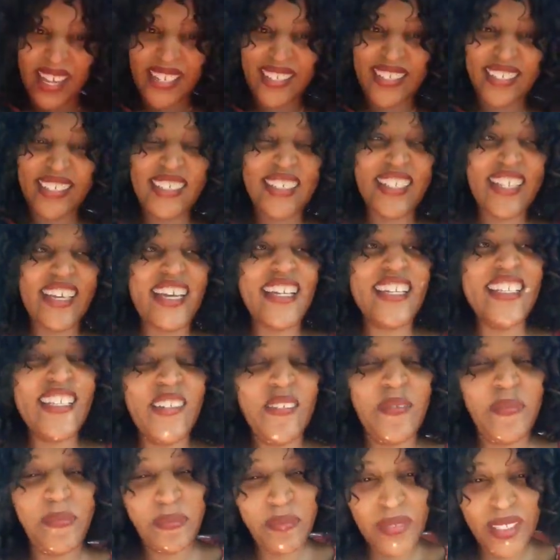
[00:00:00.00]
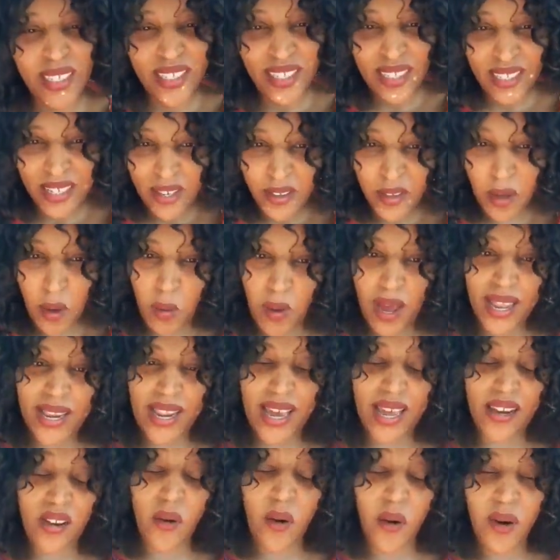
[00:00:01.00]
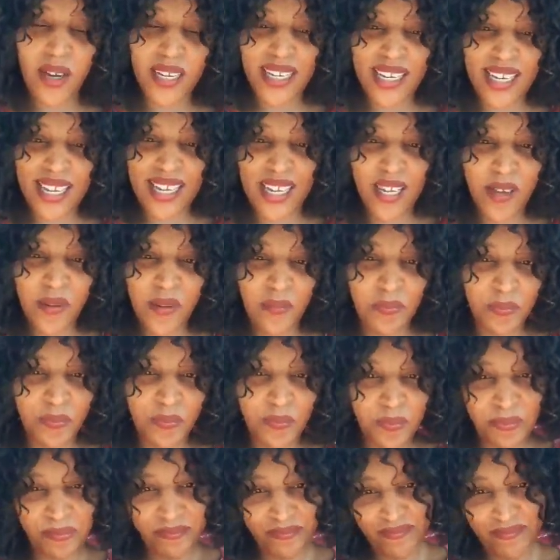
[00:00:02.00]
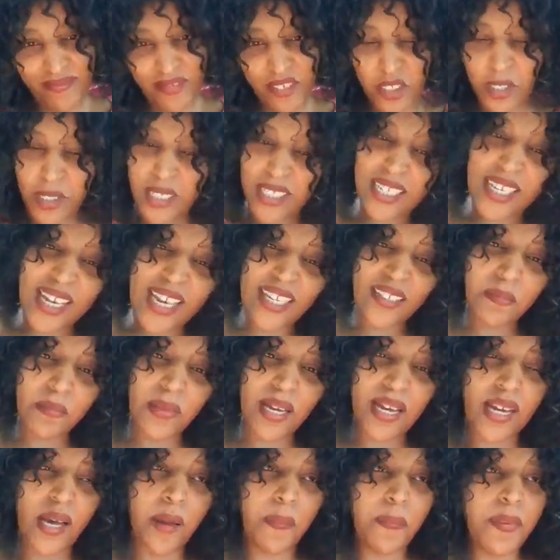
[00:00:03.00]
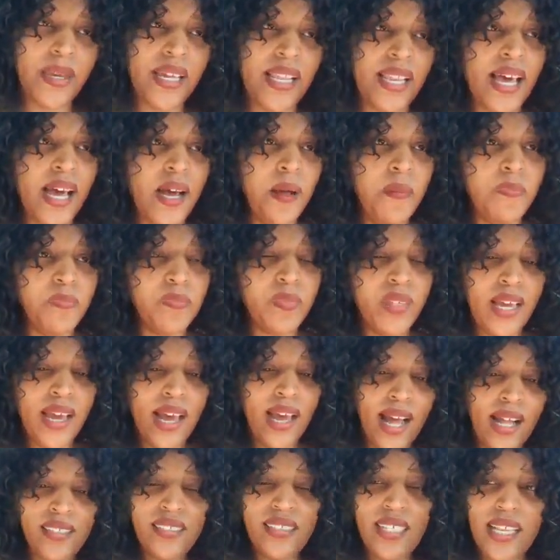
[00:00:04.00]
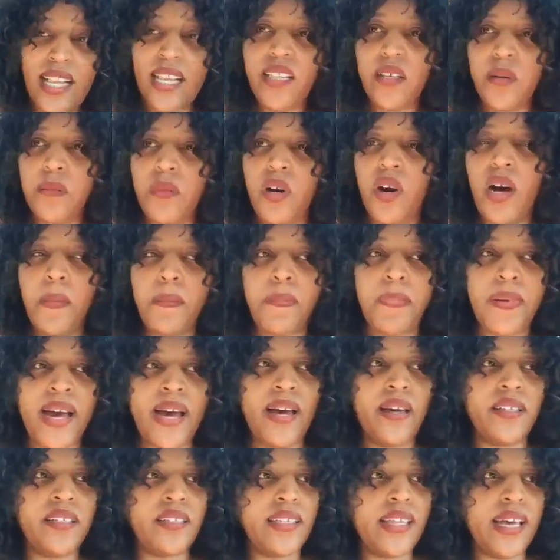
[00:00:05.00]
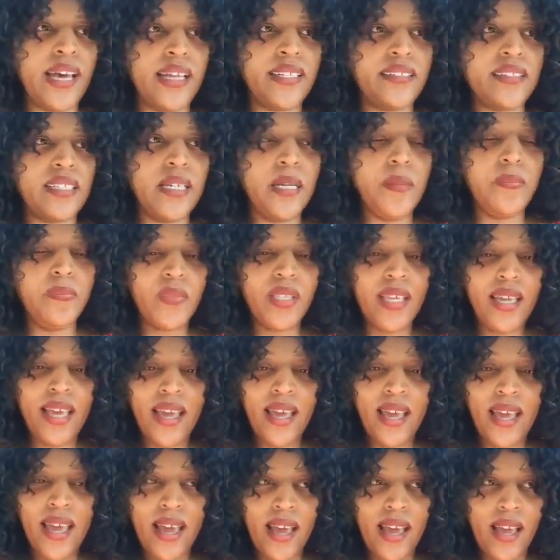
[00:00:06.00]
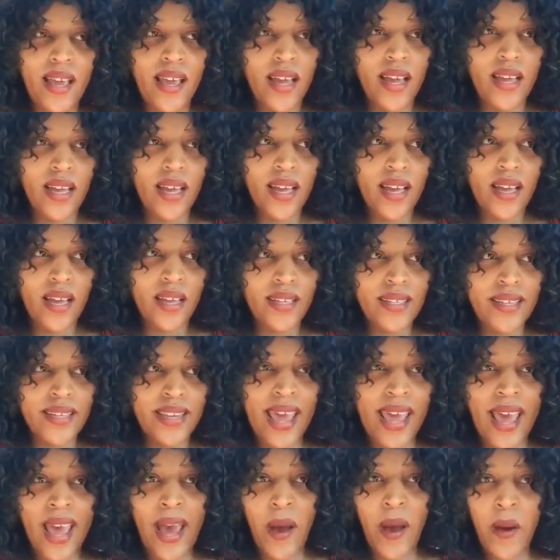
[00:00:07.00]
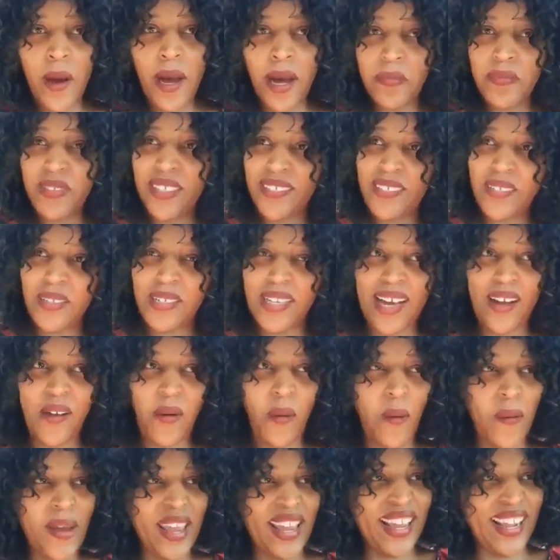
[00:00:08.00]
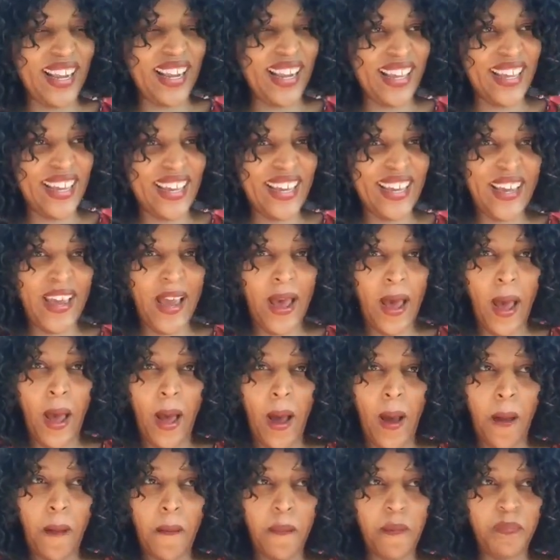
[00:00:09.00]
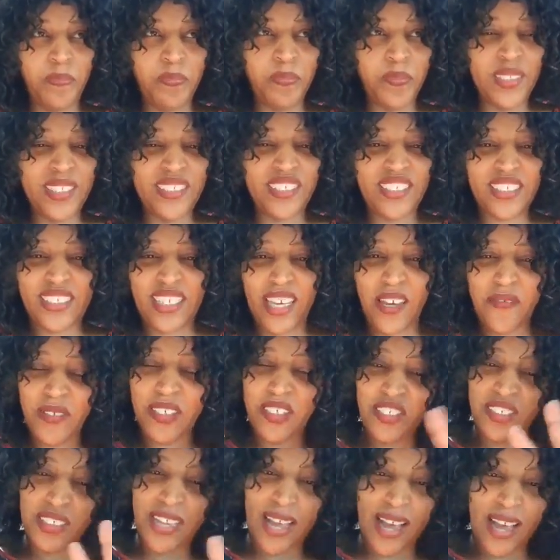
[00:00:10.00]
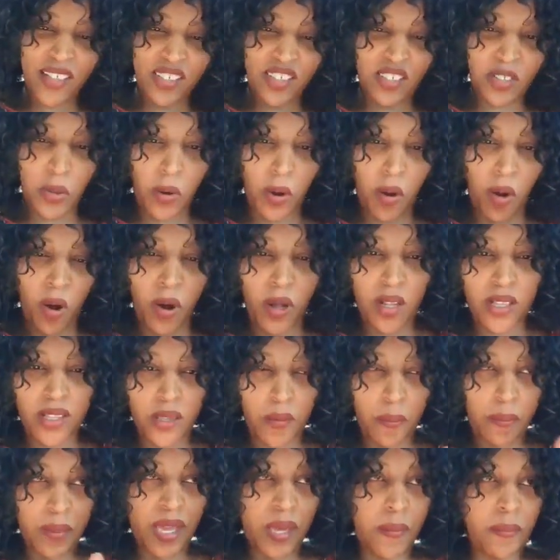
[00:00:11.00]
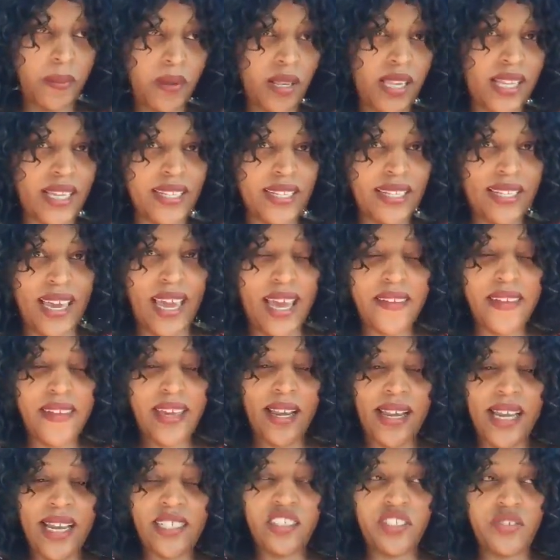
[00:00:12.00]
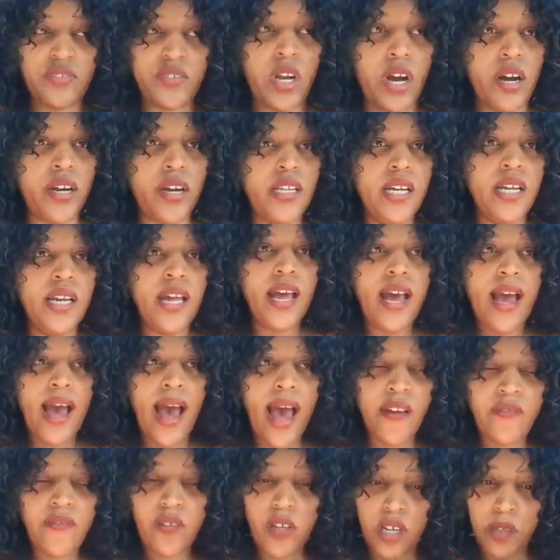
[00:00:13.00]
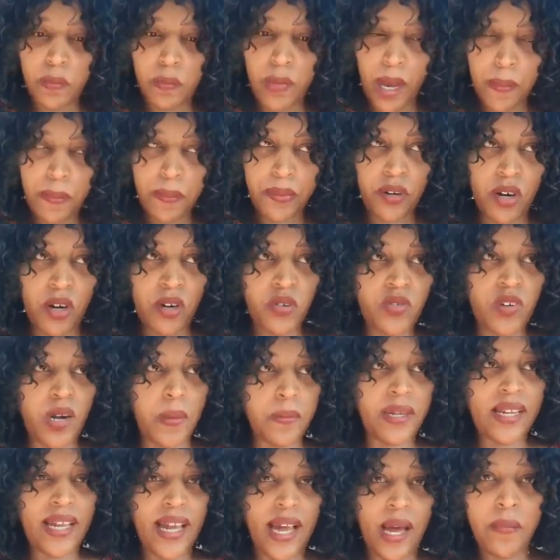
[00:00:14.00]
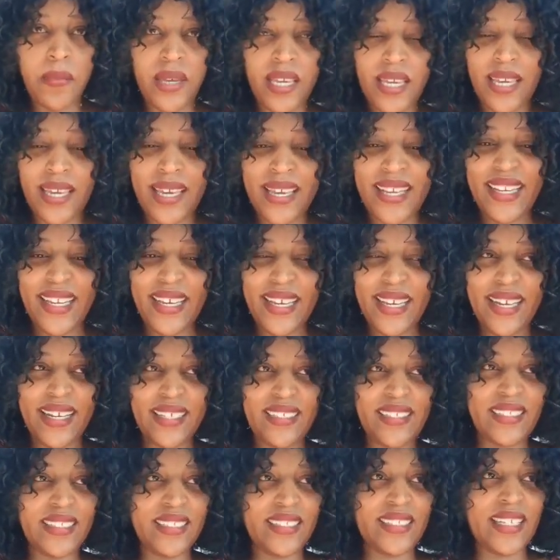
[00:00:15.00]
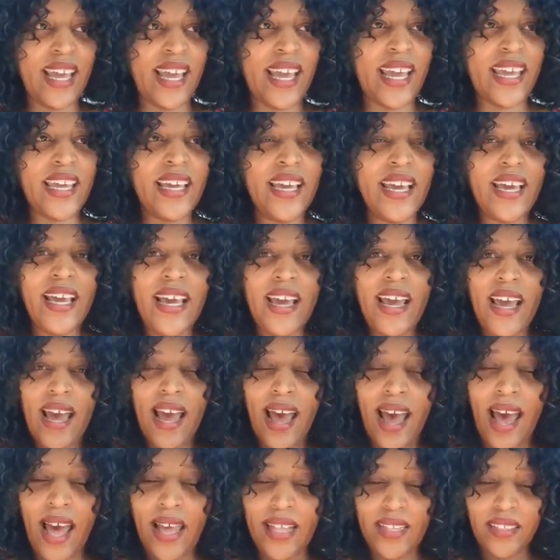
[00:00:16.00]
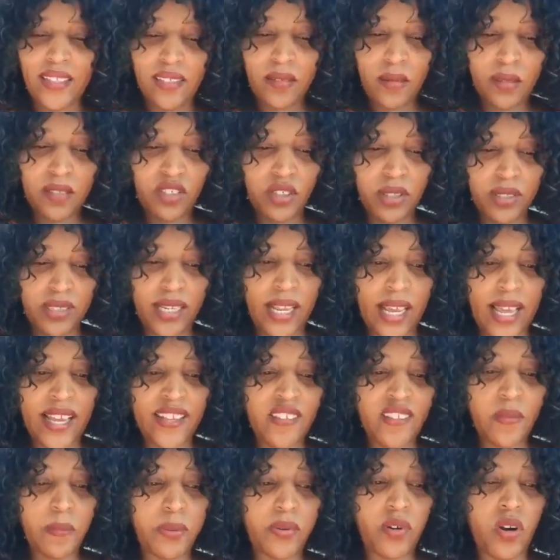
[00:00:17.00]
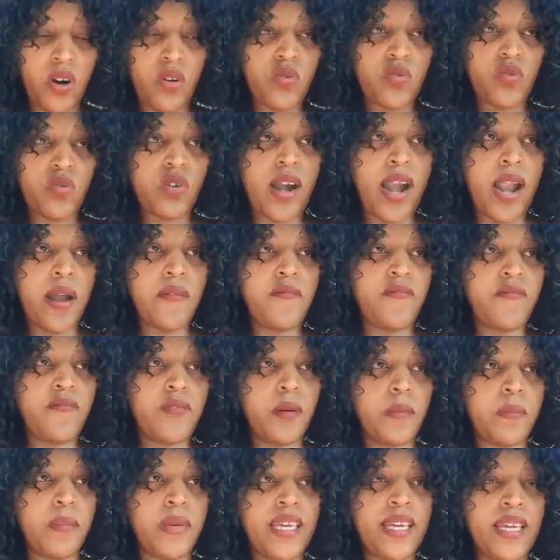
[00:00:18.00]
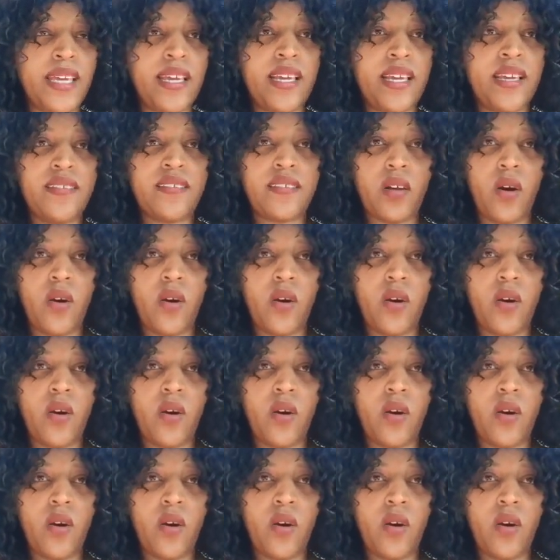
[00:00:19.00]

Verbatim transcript: Until then, your one and only Juliet Makhapila. I'll tell you more about that. Now, I'm just gonna quickly um, give a shout to all the people in Kenya. Later on, I've got my program coming in here today, and today's program for me is